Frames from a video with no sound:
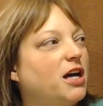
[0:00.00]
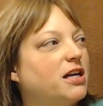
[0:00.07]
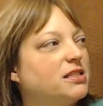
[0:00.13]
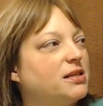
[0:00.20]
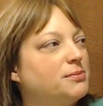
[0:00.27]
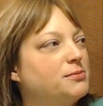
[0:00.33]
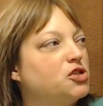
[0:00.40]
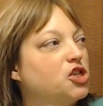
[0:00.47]

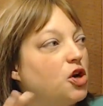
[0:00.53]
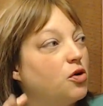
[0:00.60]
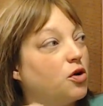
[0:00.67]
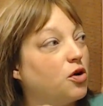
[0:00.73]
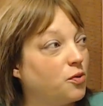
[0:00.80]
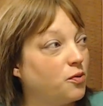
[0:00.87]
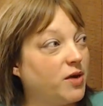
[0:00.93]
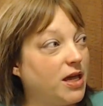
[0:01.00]
Awesome Joker
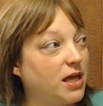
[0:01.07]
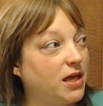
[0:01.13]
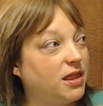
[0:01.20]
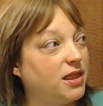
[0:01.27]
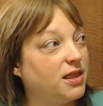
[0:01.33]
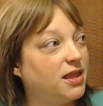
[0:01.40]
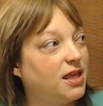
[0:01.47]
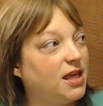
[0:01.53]
wreath,
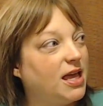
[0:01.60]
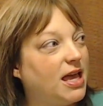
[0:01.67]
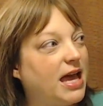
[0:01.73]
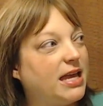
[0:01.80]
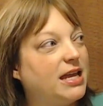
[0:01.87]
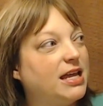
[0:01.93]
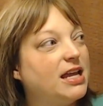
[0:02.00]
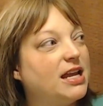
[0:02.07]
and
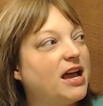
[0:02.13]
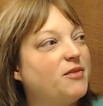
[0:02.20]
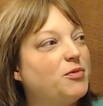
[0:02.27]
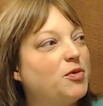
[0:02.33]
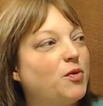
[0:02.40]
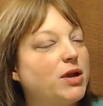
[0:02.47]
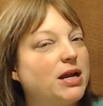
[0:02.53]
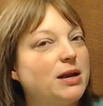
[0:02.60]
he and I have been
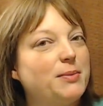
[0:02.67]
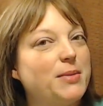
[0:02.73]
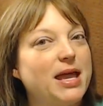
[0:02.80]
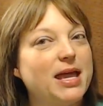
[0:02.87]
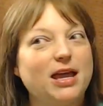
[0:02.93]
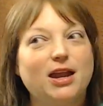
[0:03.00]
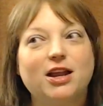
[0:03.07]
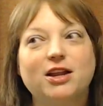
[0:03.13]
wanting to make
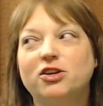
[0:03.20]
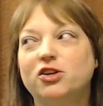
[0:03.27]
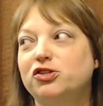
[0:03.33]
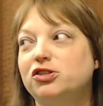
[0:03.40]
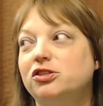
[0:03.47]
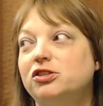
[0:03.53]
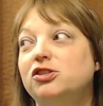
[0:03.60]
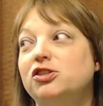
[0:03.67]
it.
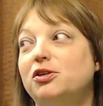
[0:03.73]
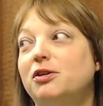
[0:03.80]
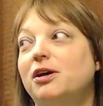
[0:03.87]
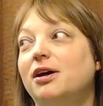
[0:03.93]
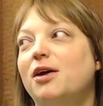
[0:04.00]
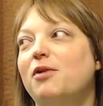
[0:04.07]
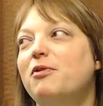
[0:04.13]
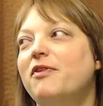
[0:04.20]
Dude,
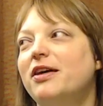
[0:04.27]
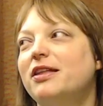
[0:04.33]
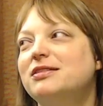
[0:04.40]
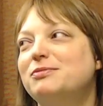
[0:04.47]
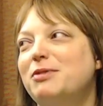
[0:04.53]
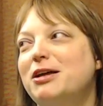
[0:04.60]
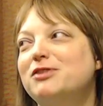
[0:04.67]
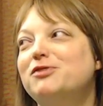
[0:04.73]
we've had the
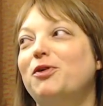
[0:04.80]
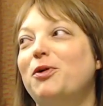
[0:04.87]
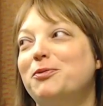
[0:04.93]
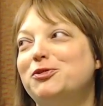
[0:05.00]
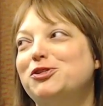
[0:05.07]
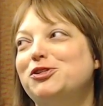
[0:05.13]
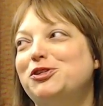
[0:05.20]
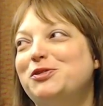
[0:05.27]
supplies for almost
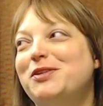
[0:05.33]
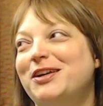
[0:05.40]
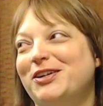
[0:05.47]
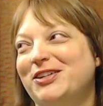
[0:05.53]
2 years.